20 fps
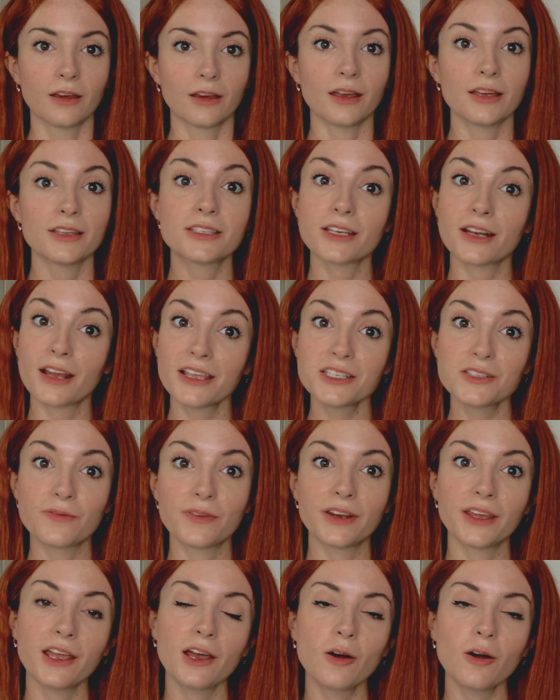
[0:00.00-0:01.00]
In today's
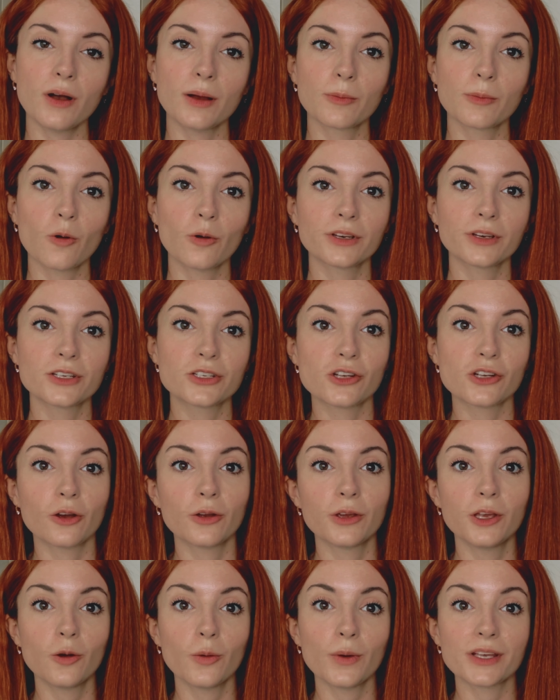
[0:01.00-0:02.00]
video, I'm going to show
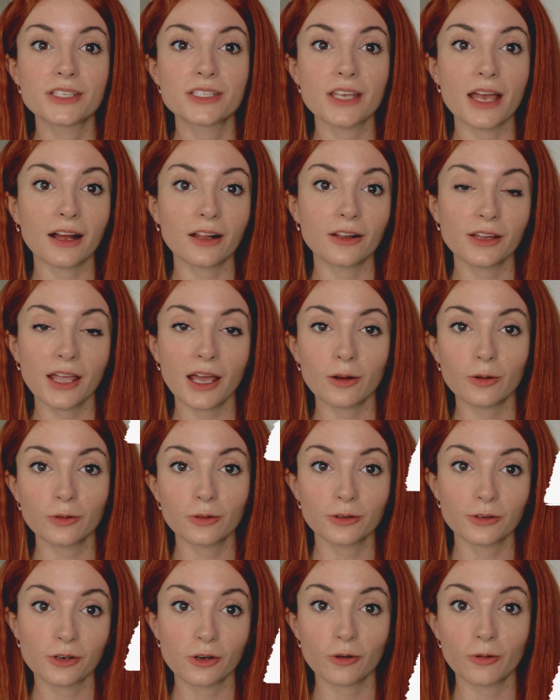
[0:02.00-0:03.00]
you exactly how to
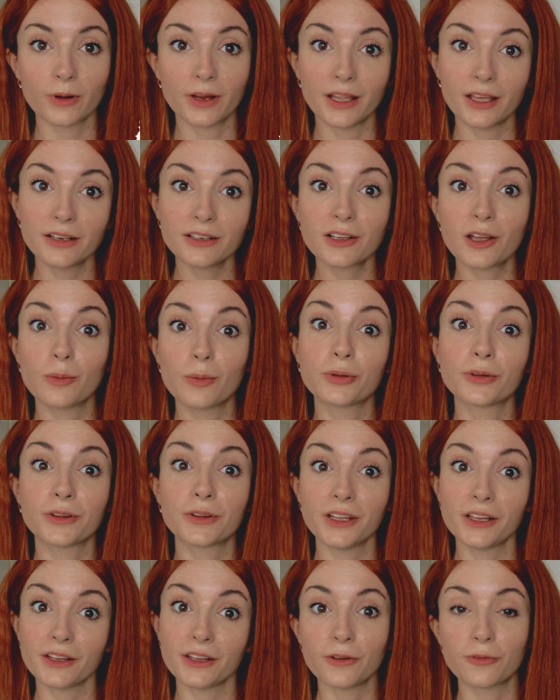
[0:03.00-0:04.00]
learn Korean
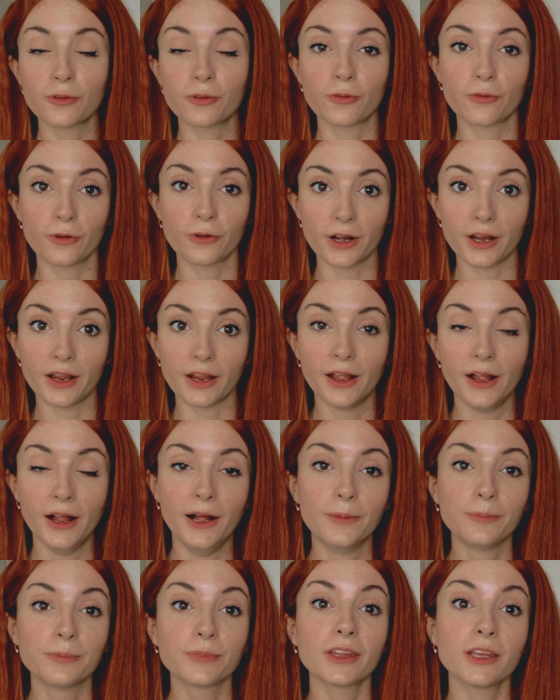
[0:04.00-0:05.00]
completely for free,
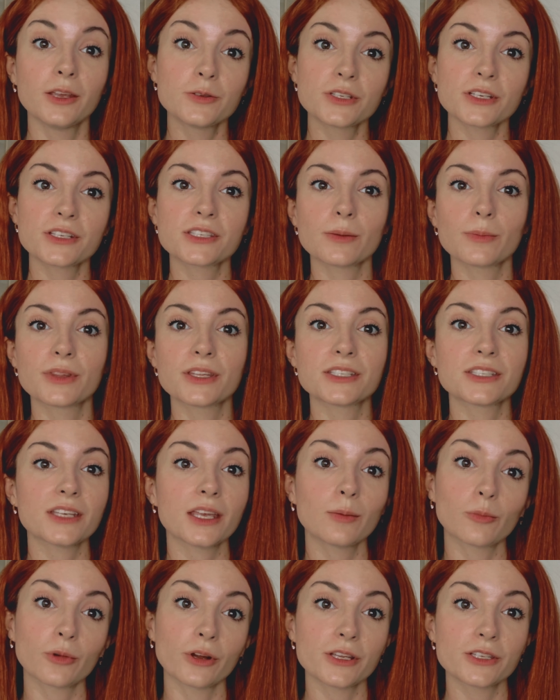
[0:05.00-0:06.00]
using some of the
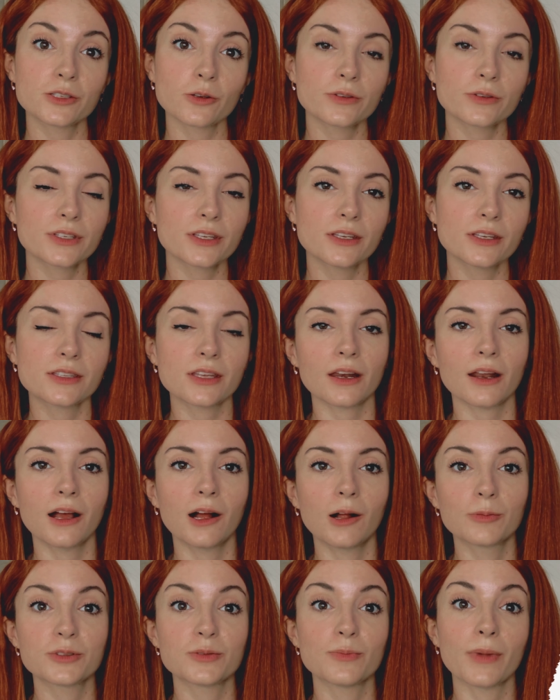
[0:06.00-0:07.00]
same resources that
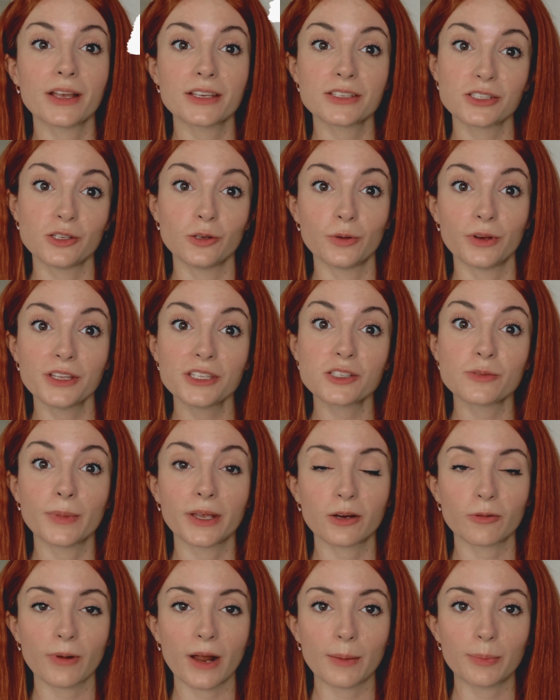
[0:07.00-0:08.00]
helped my students
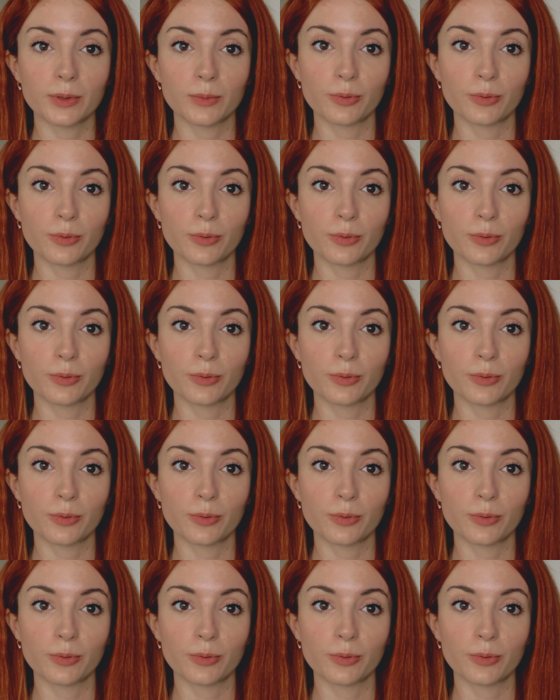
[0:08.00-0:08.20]
make rapid